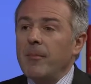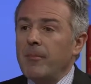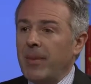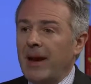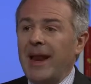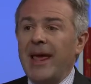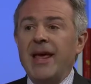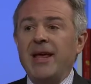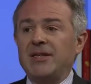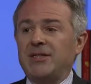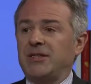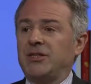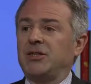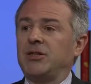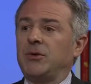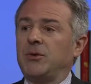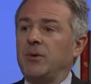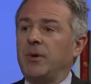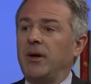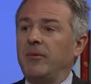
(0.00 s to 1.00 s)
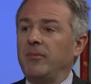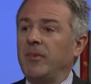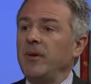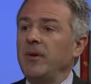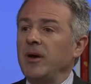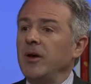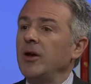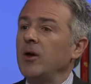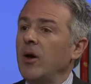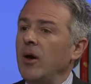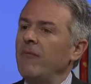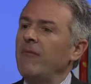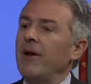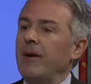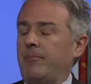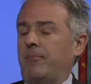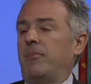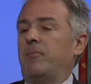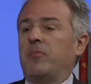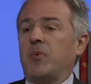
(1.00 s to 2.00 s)
plays to a, you know a
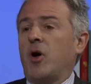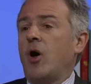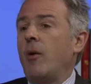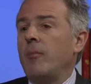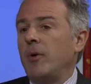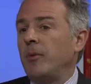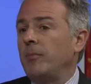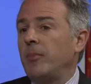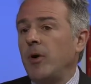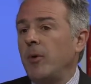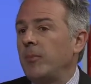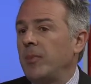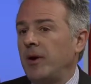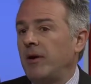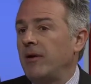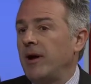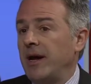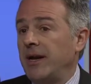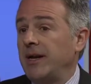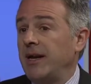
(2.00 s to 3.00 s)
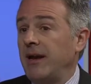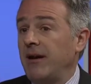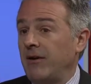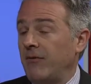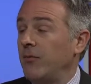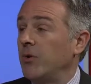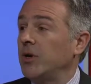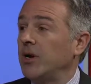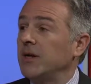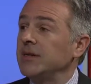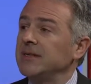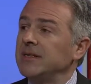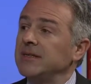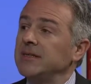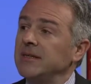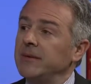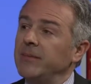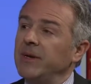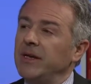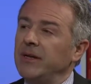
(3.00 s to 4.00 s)
very common popular idea of what our
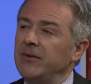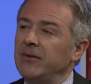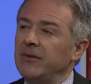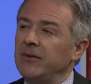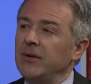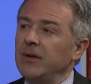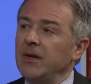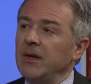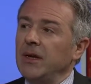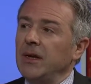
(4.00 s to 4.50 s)
system is.